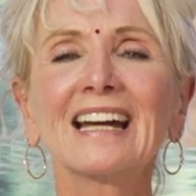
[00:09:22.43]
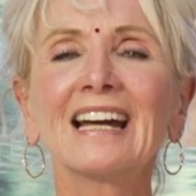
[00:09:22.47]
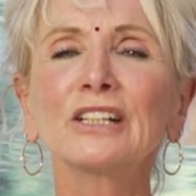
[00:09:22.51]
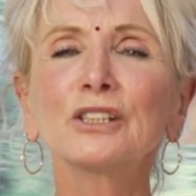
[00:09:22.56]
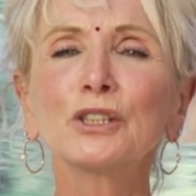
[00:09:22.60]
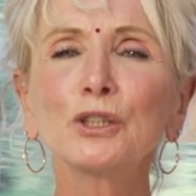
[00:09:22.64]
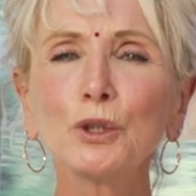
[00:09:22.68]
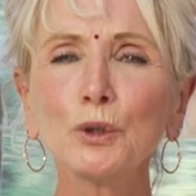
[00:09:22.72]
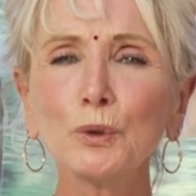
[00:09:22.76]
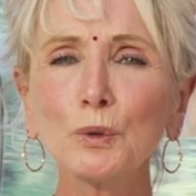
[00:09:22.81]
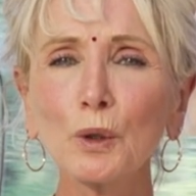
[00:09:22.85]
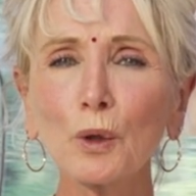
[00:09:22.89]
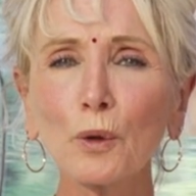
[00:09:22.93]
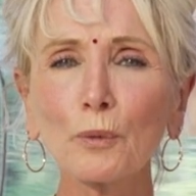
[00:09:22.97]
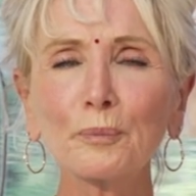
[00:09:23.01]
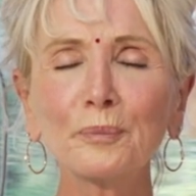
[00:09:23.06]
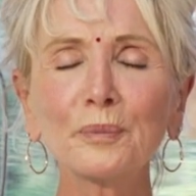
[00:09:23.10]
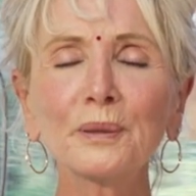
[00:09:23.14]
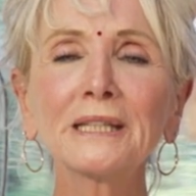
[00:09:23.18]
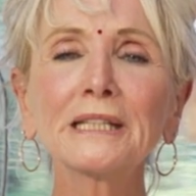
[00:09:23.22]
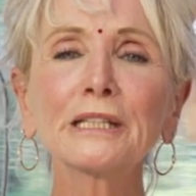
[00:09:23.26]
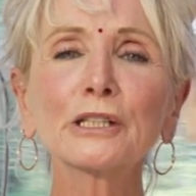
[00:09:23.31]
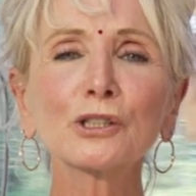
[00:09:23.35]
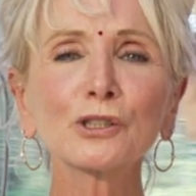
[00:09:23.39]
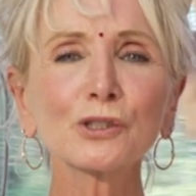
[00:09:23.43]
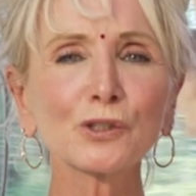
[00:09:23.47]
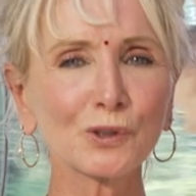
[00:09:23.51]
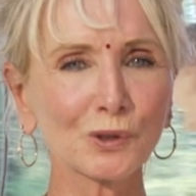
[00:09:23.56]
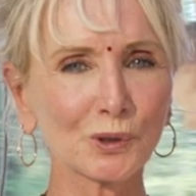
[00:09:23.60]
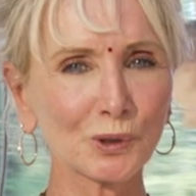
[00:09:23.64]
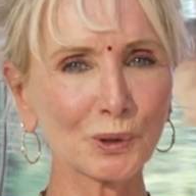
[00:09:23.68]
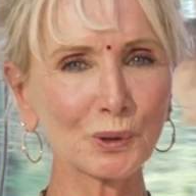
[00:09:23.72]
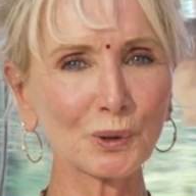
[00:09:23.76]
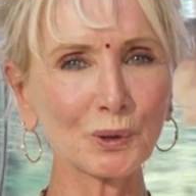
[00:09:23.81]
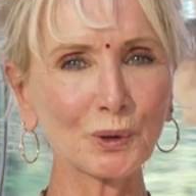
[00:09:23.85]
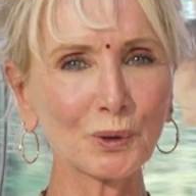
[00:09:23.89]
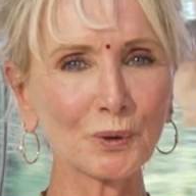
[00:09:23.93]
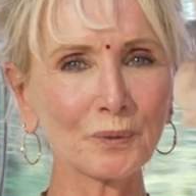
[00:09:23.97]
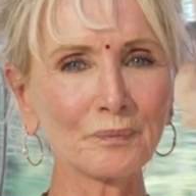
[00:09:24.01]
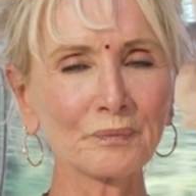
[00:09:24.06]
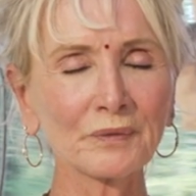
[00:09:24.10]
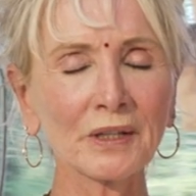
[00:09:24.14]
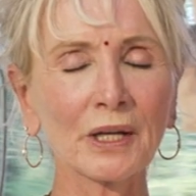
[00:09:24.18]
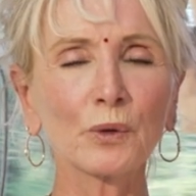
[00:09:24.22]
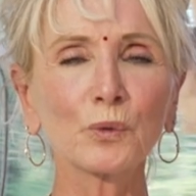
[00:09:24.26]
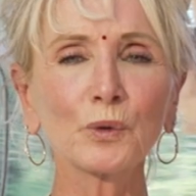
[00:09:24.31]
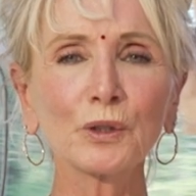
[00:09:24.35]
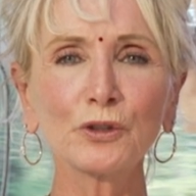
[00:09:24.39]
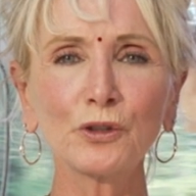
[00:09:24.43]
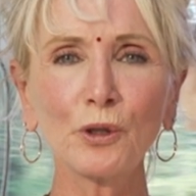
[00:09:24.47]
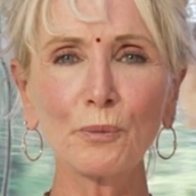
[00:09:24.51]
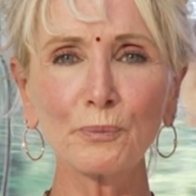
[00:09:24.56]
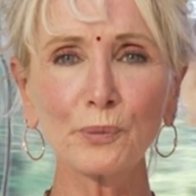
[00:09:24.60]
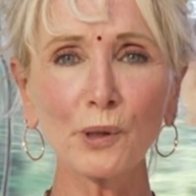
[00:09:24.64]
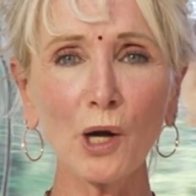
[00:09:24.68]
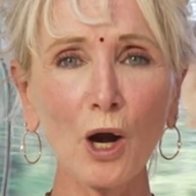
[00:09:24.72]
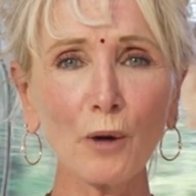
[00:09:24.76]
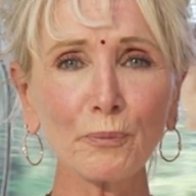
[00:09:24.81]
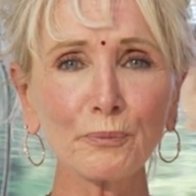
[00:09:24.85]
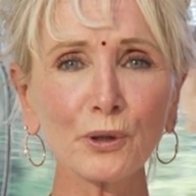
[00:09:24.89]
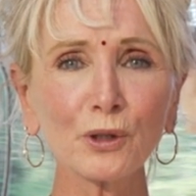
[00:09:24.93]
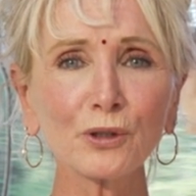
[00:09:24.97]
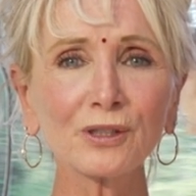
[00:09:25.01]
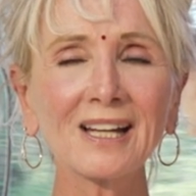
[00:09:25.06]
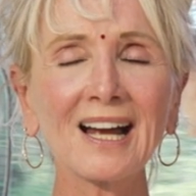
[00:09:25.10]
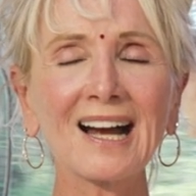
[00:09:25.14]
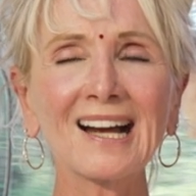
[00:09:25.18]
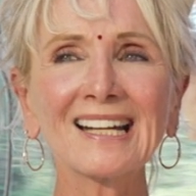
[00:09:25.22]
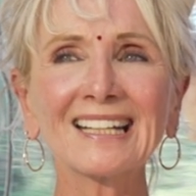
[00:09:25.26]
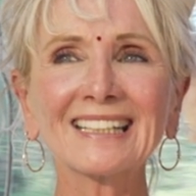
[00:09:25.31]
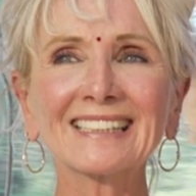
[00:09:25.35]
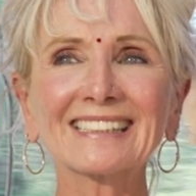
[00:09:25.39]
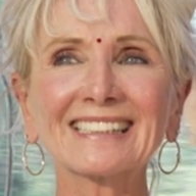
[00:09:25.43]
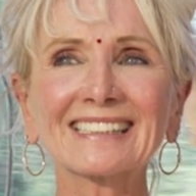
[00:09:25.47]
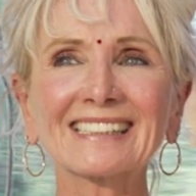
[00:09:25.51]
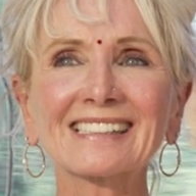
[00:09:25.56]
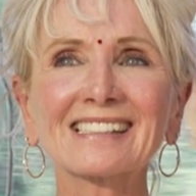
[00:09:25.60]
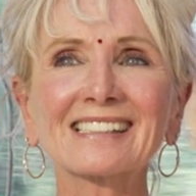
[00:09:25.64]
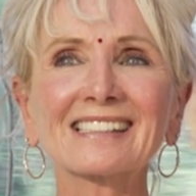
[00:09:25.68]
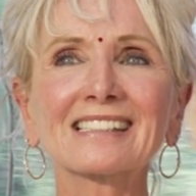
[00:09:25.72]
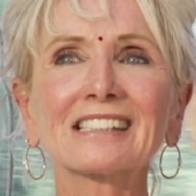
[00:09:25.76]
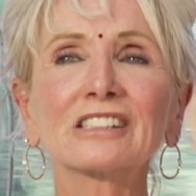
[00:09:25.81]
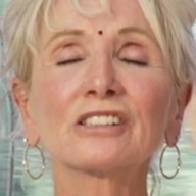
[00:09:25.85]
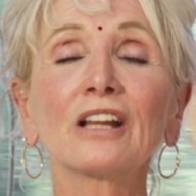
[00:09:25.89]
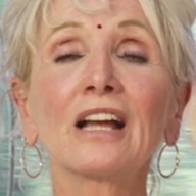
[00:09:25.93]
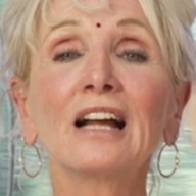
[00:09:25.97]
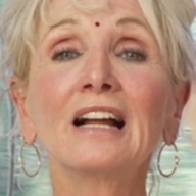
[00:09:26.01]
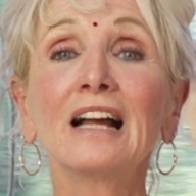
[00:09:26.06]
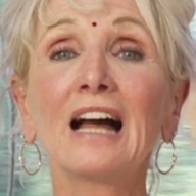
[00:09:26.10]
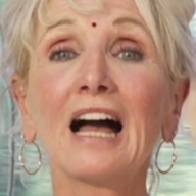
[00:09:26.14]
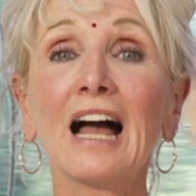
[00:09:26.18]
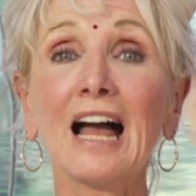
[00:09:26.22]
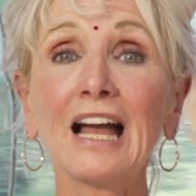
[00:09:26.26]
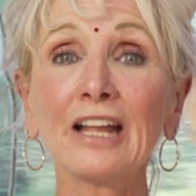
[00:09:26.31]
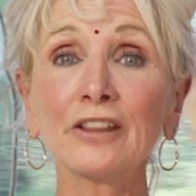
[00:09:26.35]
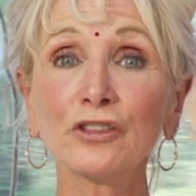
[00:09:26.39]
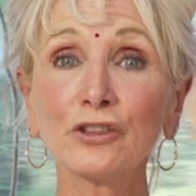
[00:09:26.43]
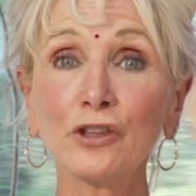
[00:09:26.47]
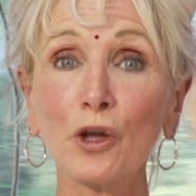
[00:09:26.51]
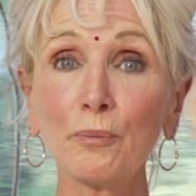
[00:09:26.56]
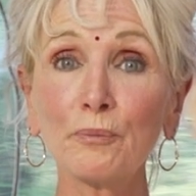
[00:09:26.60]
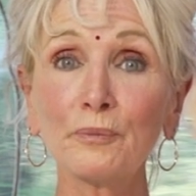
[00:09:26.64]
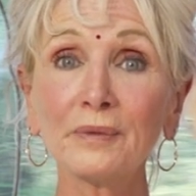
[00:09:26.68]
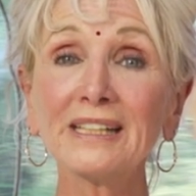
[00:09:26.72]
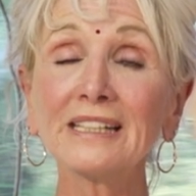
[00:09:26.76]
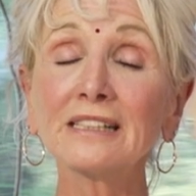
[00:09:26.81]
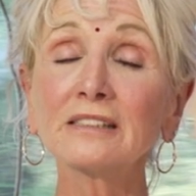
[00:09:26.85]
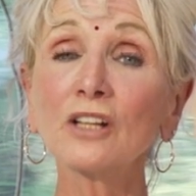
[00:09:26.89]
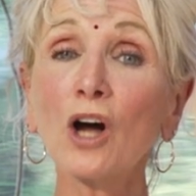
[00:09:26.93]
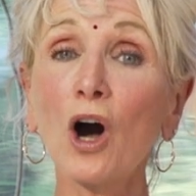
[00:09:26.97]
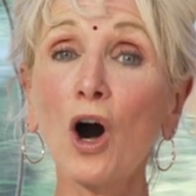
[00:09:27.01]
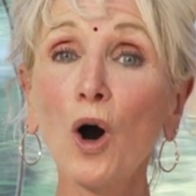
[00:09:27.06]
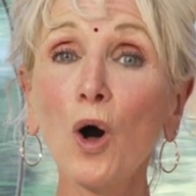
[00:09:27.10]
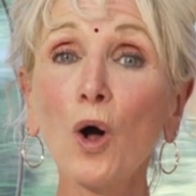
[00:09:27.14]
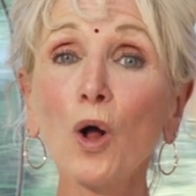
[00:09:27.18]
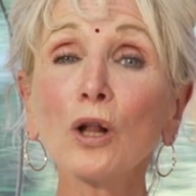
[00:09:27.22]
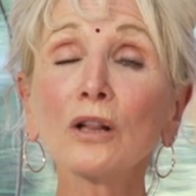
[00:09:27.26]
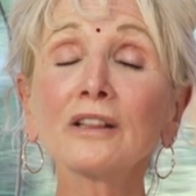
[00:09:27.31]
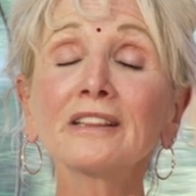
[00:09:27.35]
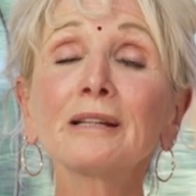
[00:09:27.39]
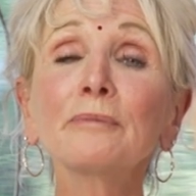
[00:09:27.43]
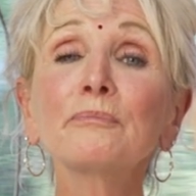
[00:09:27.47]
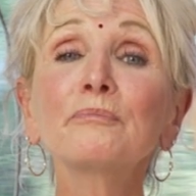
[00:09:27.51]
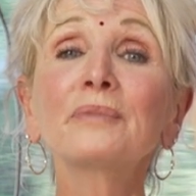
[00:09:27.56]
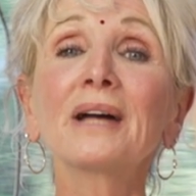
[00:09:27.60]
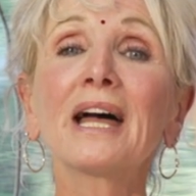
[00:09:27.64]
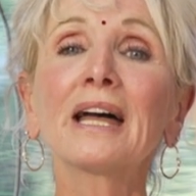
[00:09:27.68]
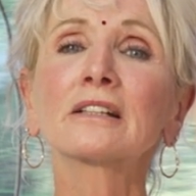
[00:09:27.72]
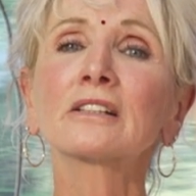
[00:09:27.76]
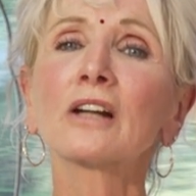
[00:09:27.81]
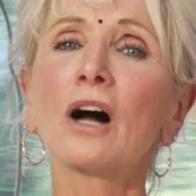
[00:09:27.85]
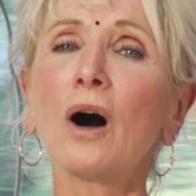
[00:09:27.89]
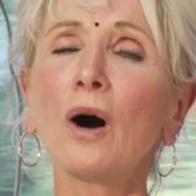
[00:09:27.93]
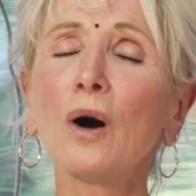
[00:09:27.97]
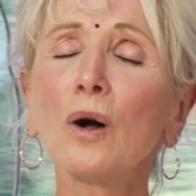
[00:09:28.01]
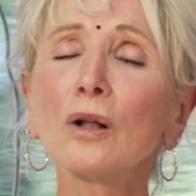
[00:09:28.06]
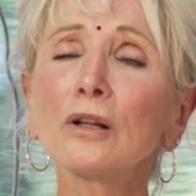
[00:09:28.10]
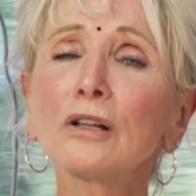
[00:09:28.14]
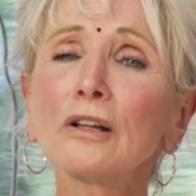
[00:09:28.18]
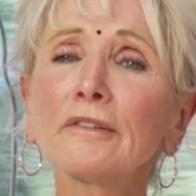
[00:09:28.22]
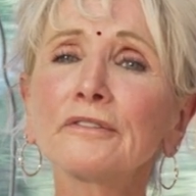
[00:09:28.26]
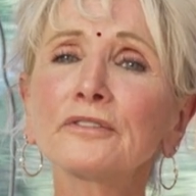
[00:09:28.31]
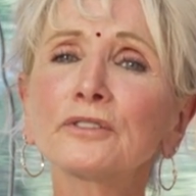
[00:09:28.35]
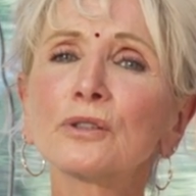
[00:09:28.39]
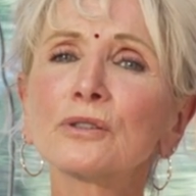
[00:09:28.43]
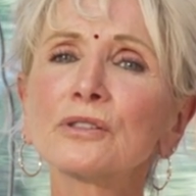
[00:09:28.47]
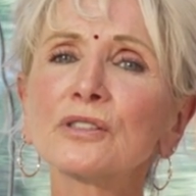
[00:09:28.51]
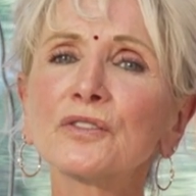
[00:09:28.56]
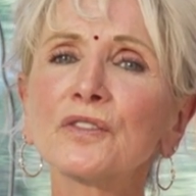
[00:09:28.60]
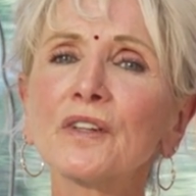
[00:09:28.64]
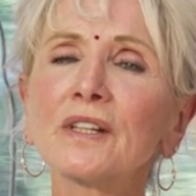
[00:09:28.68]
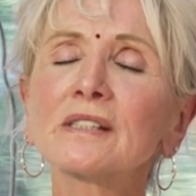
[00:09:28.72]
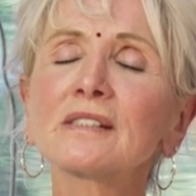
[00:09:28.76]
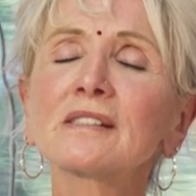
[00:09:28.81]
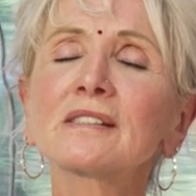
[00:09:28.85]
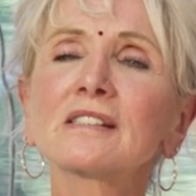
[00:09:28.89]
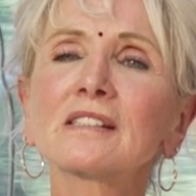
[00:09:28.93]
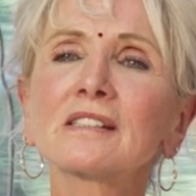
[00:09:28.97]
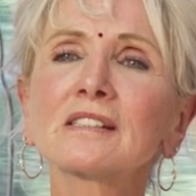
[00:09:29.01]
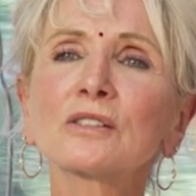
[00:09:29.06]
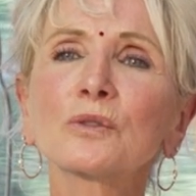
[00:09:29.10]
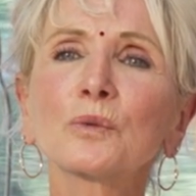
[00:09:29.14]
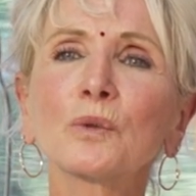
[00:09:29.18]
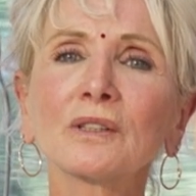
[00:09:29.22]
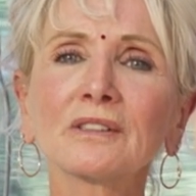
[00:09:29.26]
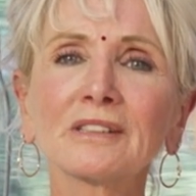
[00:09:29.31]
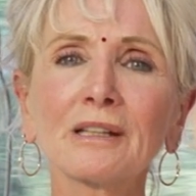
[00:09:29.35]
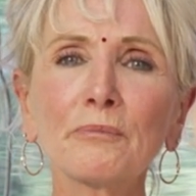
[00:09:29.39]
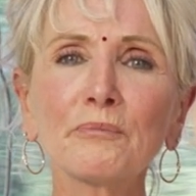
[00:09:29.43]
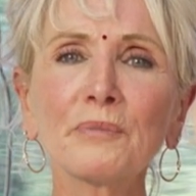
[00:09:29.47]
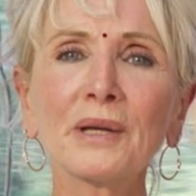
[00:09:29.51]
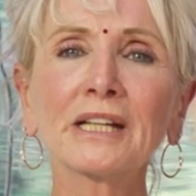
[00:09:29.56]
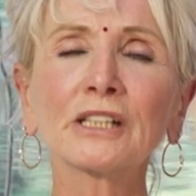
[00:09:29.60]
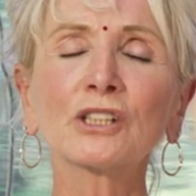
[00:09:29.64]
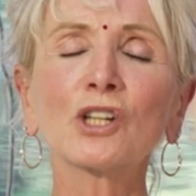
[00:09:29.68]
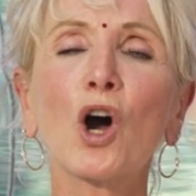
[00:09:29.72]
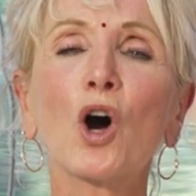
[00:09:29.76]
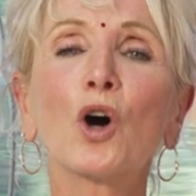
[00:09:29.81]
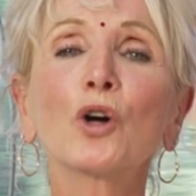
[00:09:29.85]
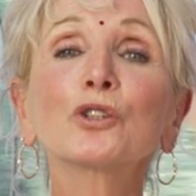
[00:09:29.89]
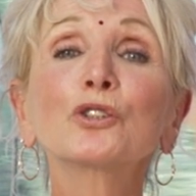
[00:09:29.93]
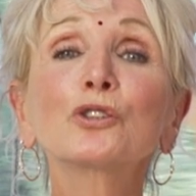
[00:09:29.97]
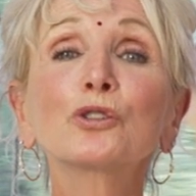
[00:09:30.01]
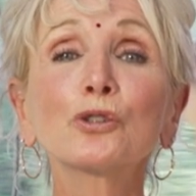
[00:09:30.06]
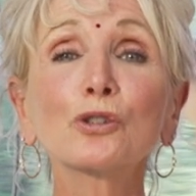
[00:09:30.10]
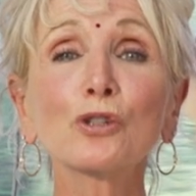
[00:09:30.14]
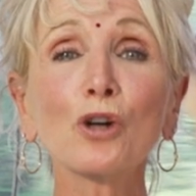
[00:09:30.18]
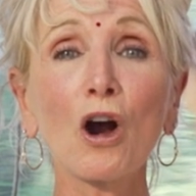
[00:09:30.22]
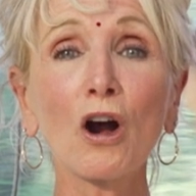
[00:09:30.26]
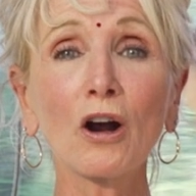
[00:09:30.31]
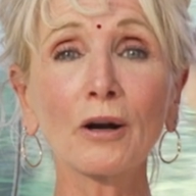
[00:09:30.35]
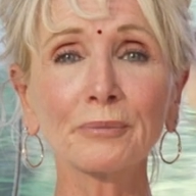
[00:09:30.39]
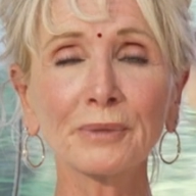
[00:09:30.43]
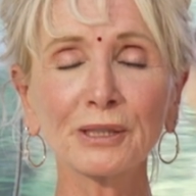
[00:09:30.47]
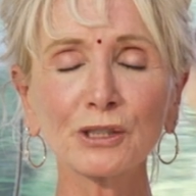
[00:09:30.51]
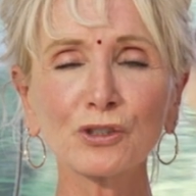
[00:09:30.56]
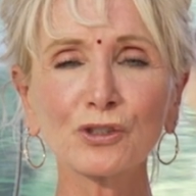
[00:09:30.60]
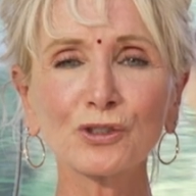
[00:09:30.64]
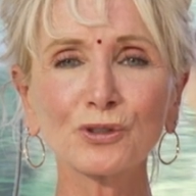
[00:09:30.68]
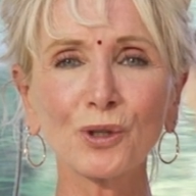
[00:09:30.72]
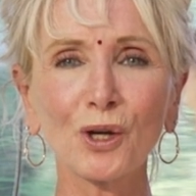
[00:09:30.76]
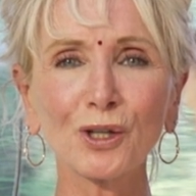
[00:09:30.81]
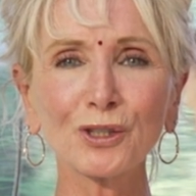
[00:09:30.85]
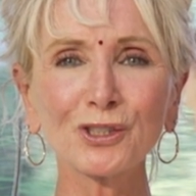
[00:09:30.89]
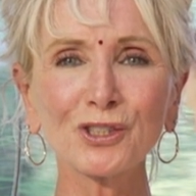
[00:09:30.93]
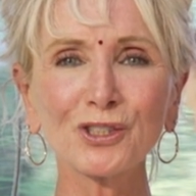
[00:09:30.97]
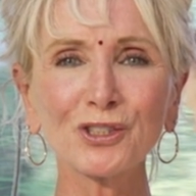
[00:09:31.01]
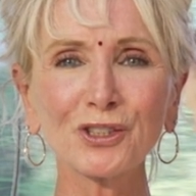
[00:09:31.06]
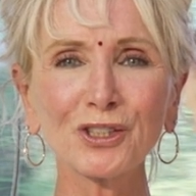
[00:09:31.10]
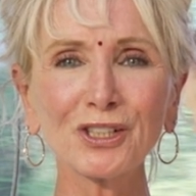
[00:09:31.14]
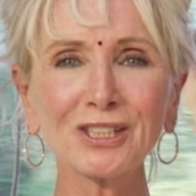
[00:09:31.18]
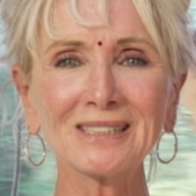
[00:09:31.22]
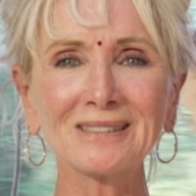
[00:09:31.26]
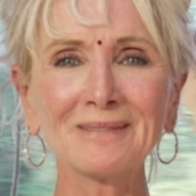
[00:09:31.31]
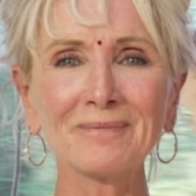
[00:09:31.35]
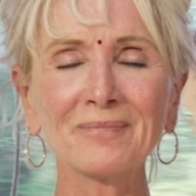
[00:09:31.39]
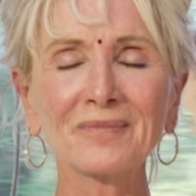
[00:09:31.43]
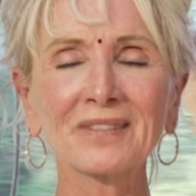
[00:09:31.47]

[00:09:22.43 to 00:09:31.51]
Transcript: You will pierce through with the proper guidance, and it all depends, all of those phases will depend on your karmic structure,